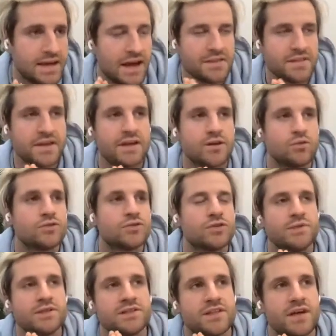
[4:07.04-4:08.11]
I think it
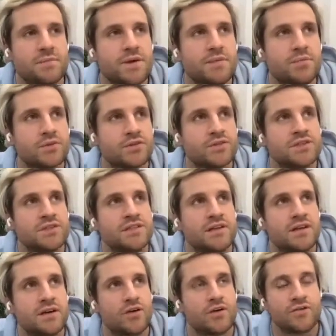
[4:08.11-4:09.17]
also means that people
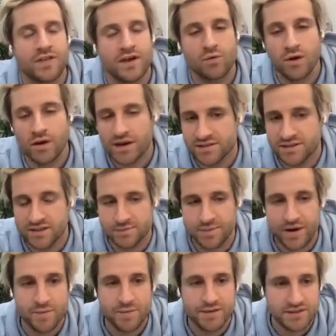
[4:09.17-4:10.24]
see a lot of their work as
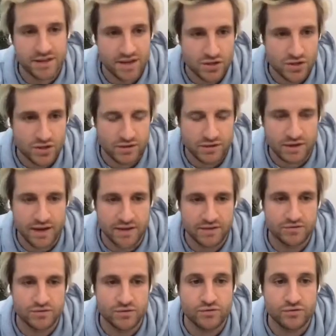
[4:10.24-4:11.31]
experimentation
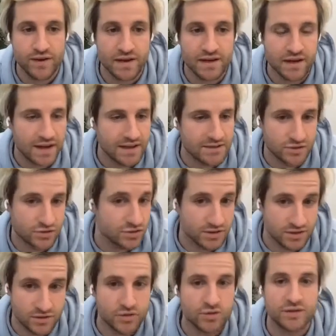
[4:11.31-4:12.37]
and view failure as
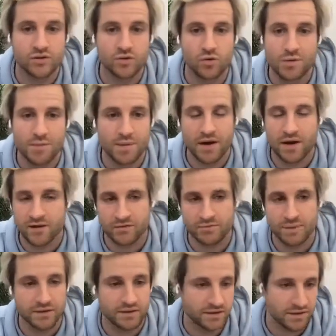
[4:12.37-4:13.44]
just a totally normal part of
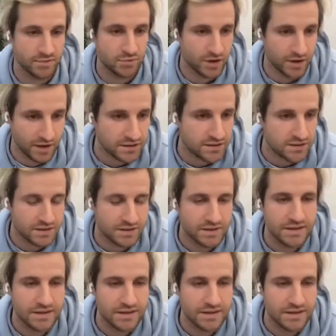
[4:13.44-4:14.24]
building the product.